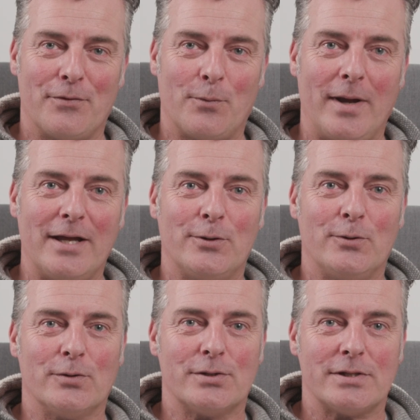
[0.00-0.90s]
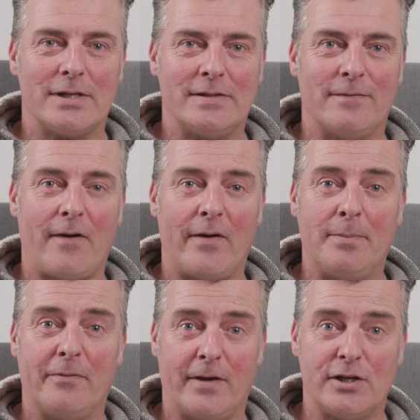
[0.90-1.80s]
The Way course is a very
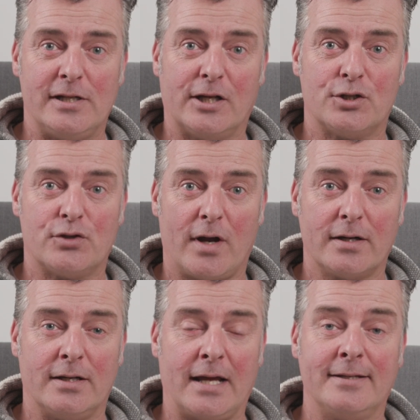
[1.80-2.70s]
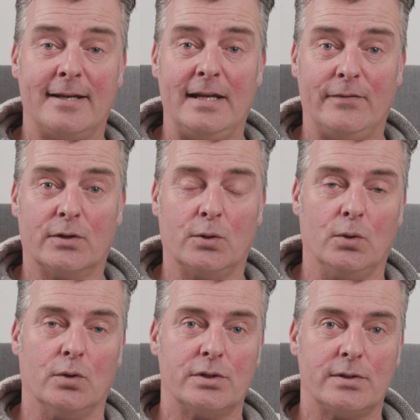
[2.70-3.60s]
professionally constructed and delivered
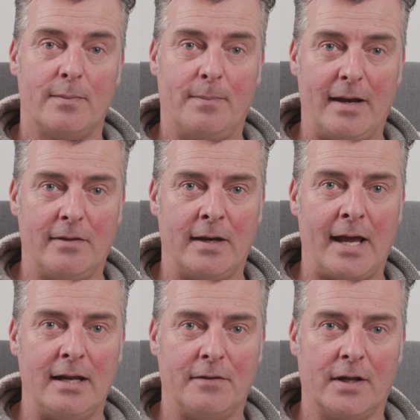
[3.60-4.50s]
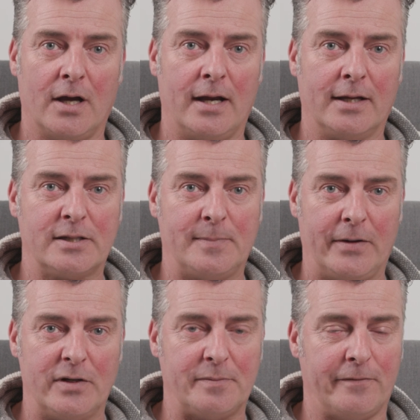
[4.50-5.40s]
course, better than anything I'd
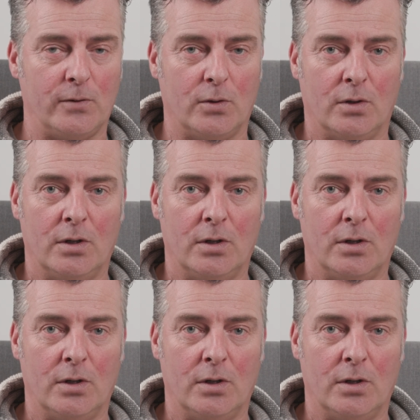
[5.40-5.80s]
experienced before.